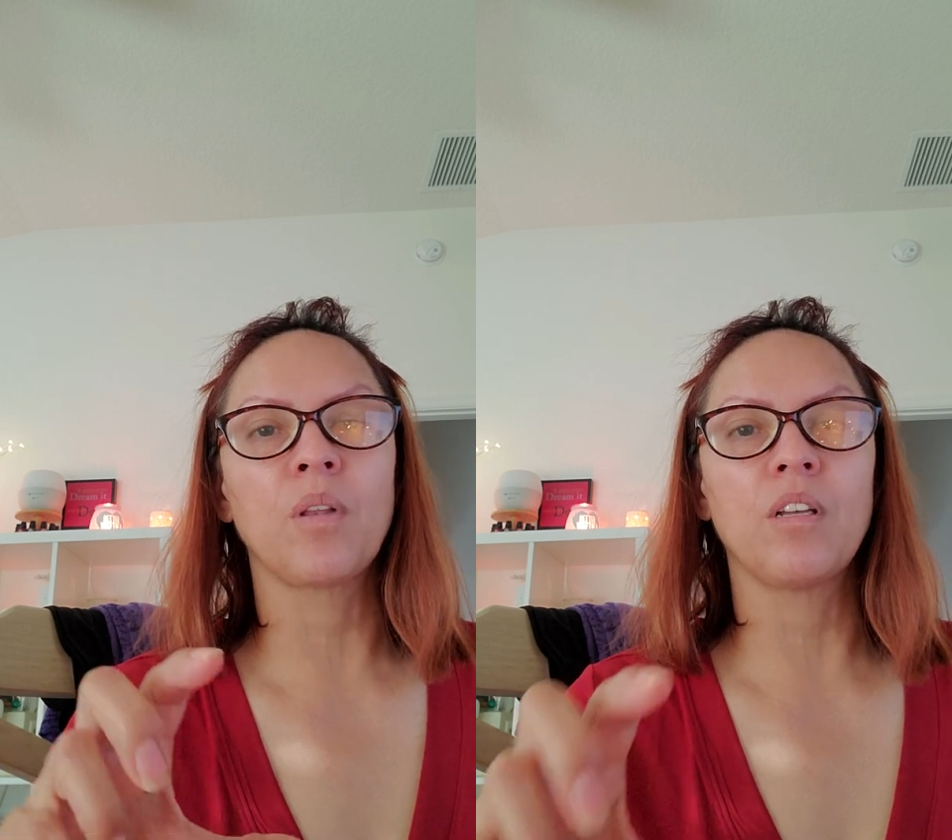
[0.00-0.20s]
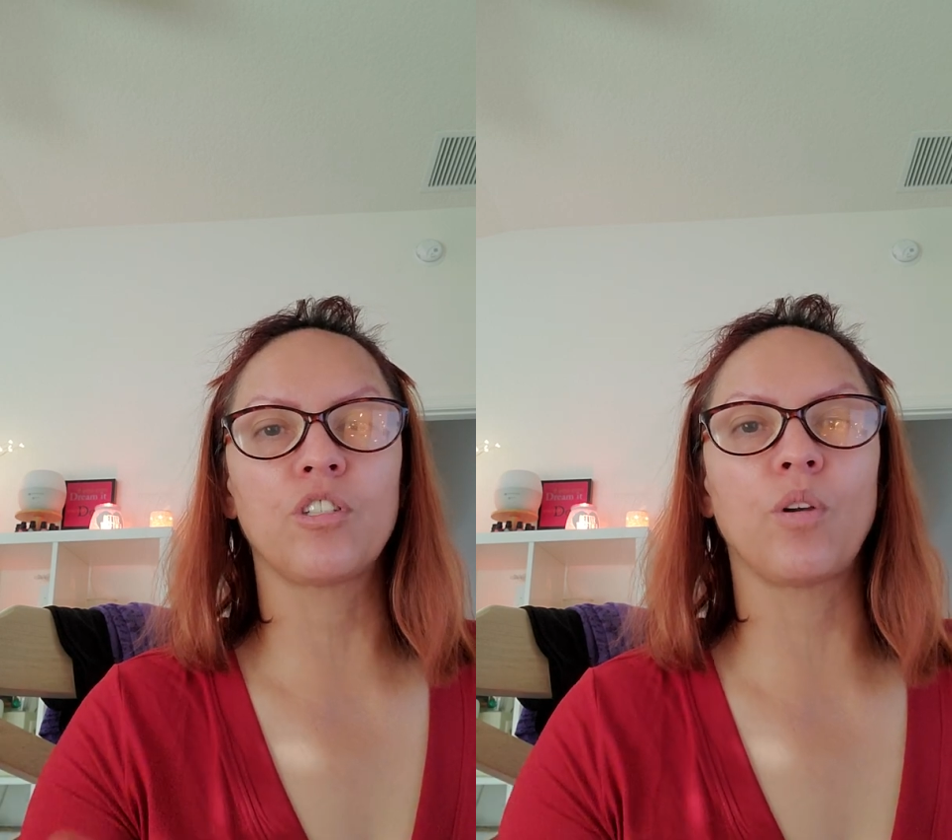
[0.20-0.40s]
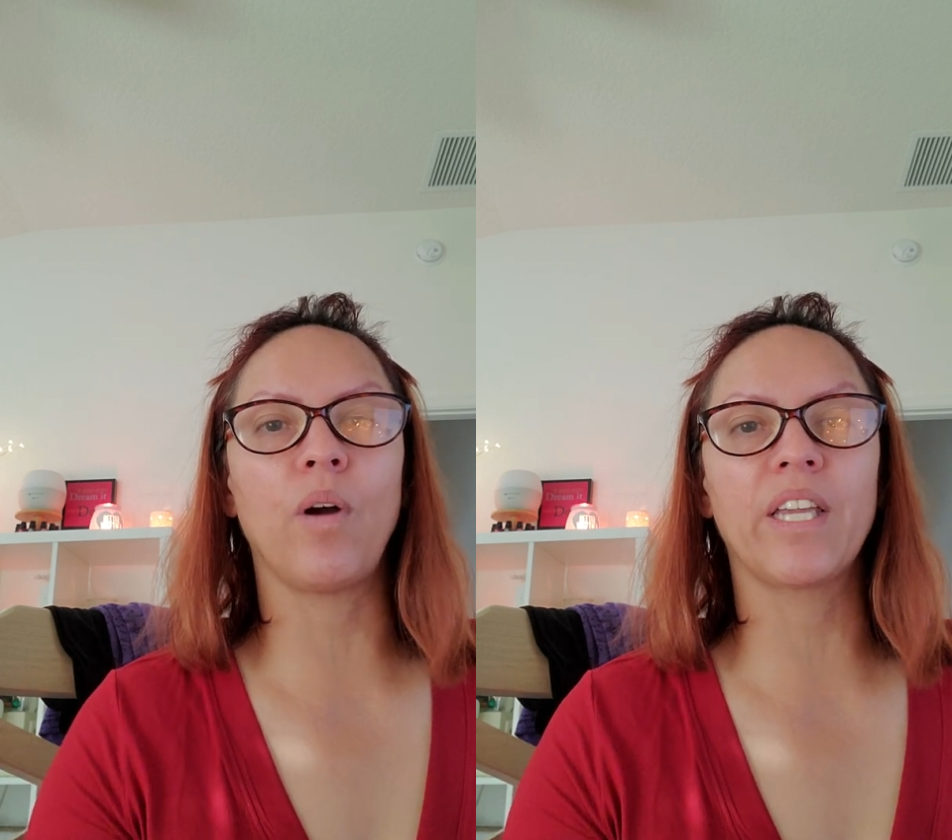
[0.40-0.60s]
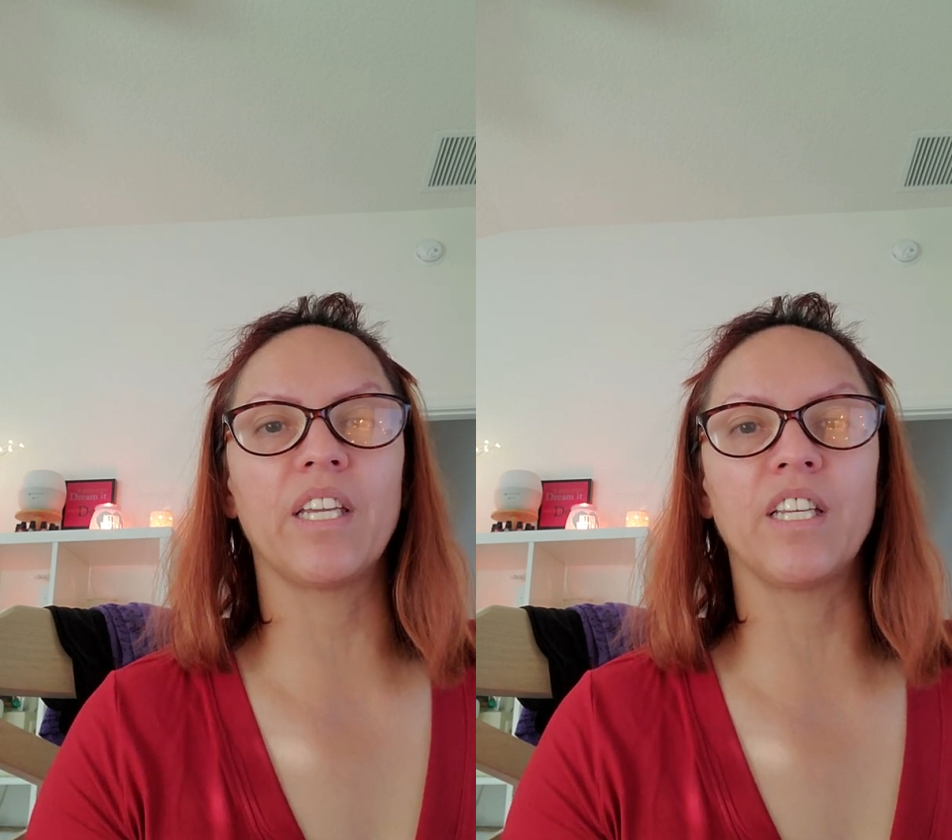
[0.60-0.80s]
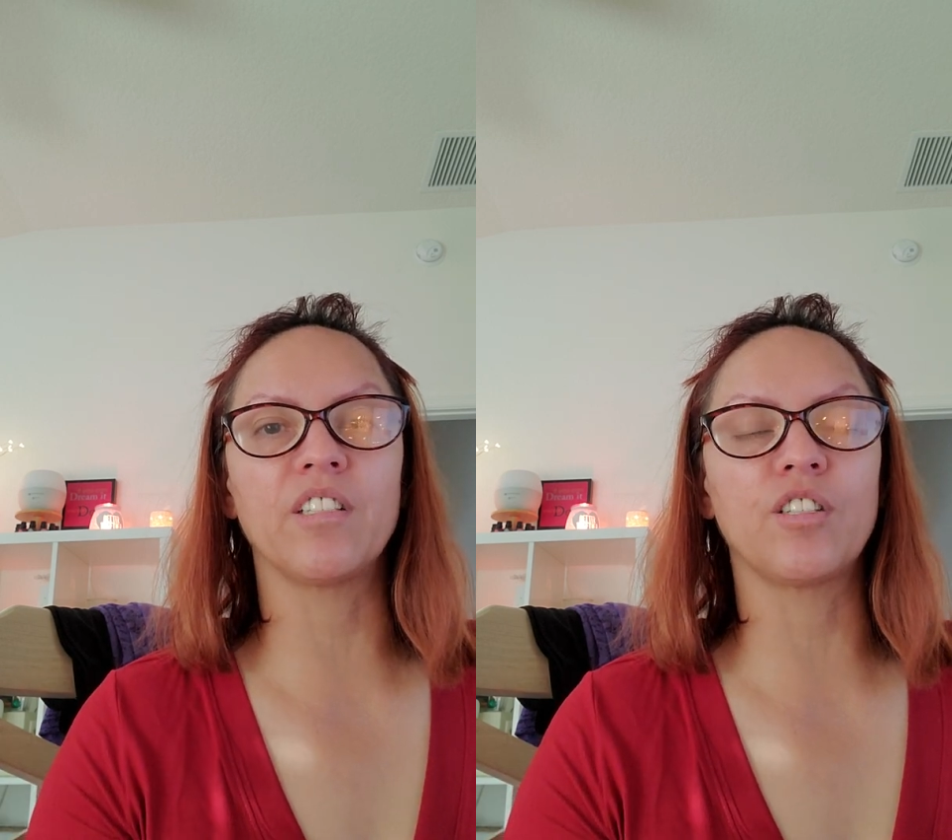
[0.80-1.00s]
so I
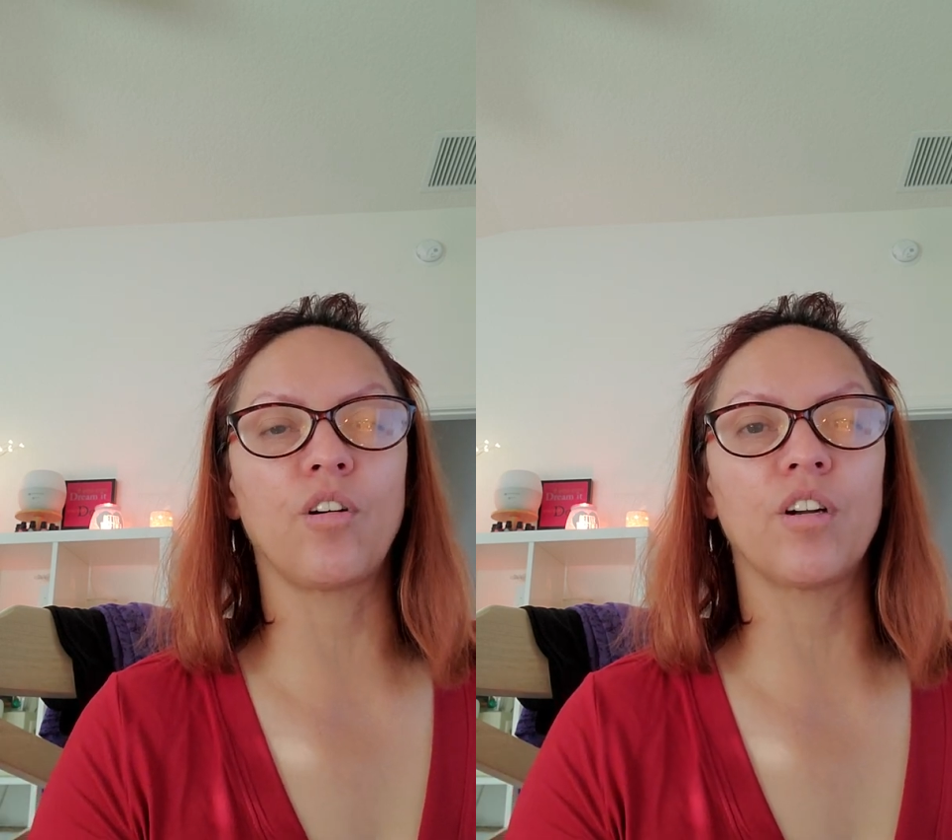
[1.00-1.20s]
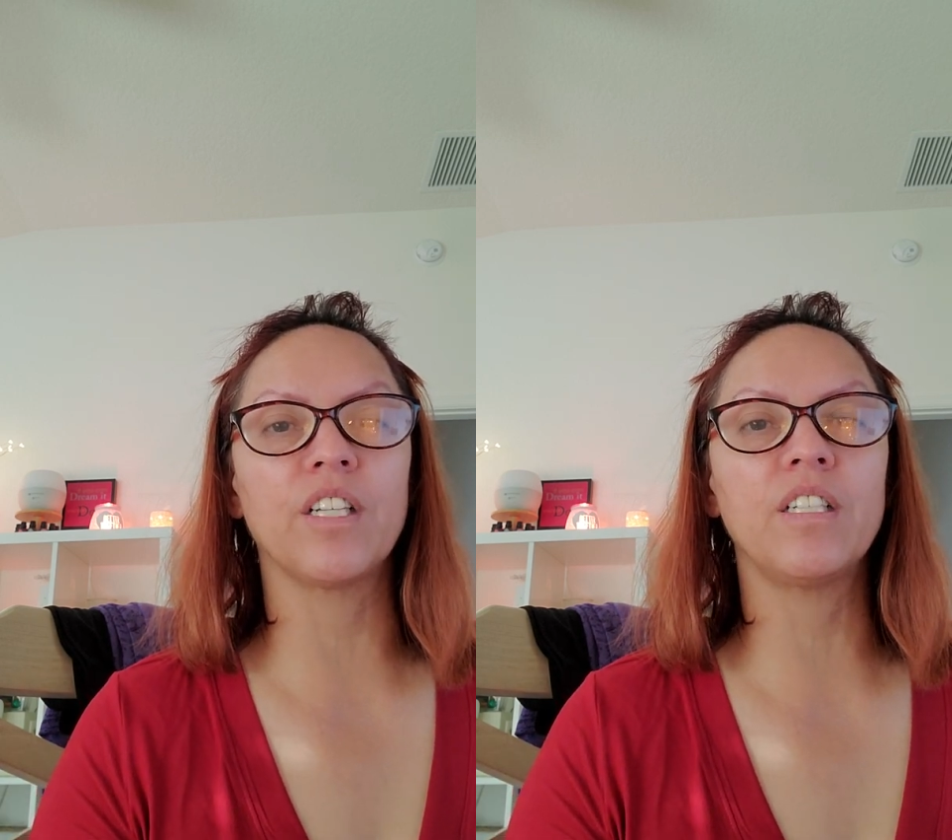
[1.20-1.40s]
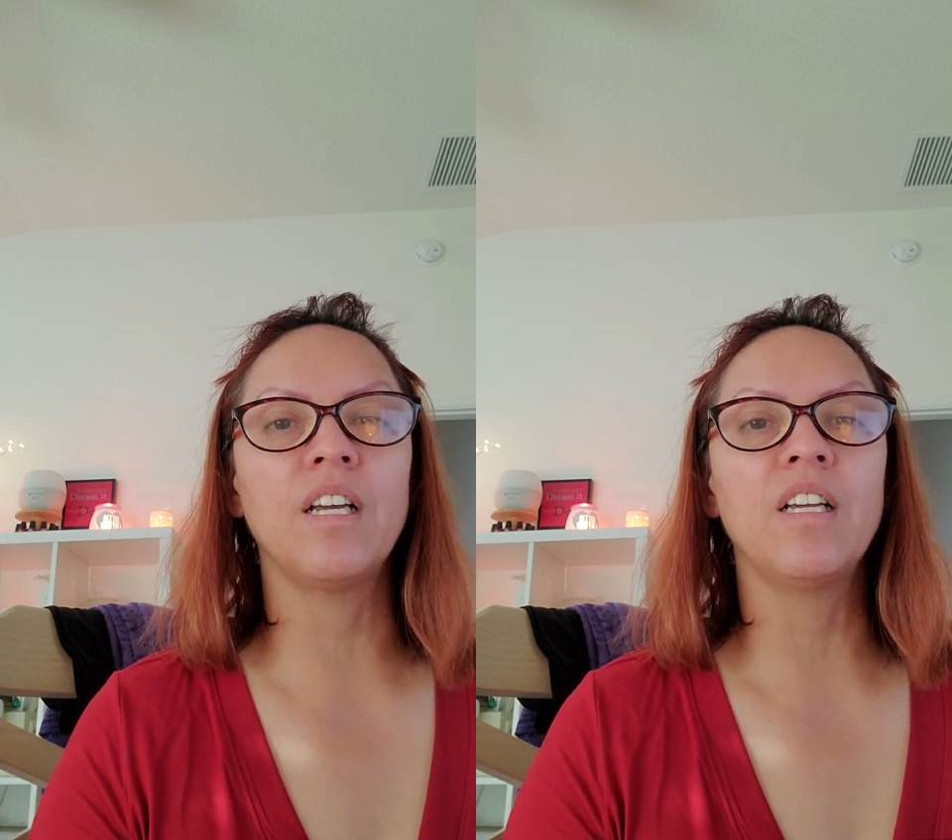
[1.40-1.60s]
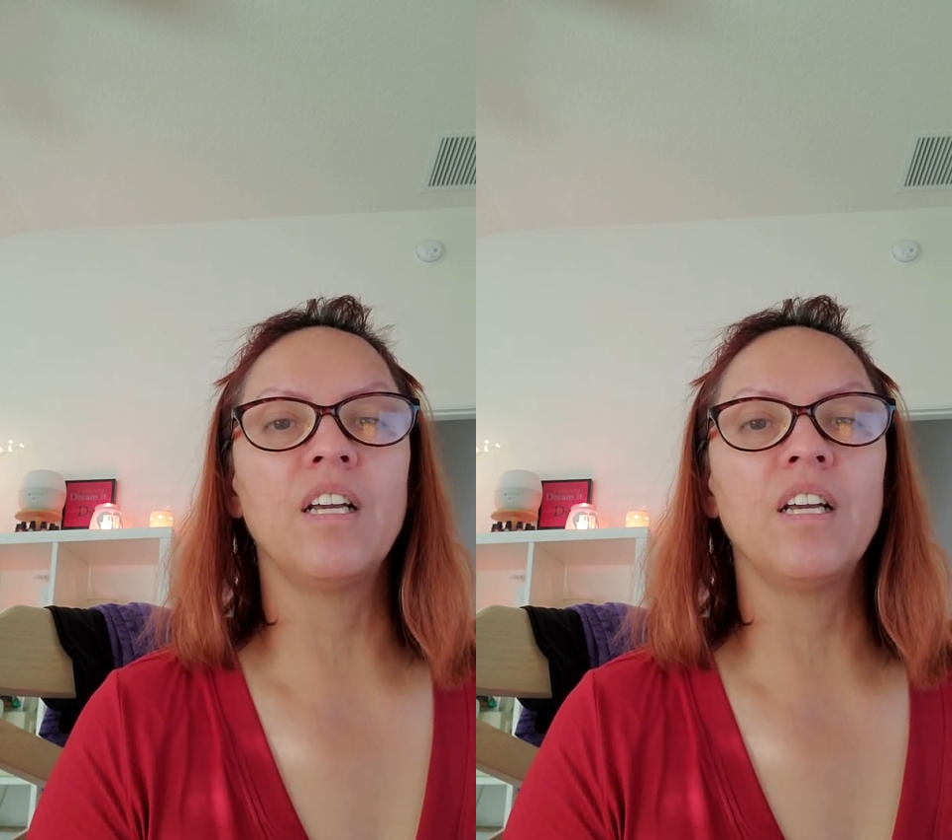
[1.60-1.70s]
could get started.